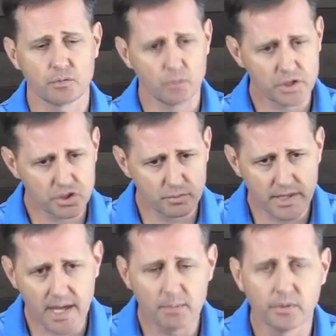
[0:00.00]
We should
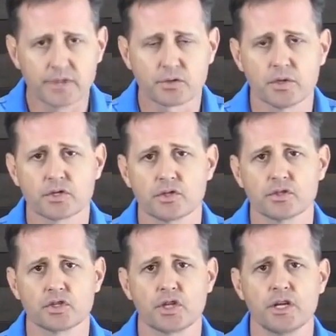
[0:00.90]
be able as Christians
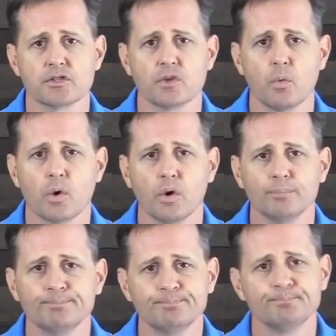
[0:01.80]
to change the world.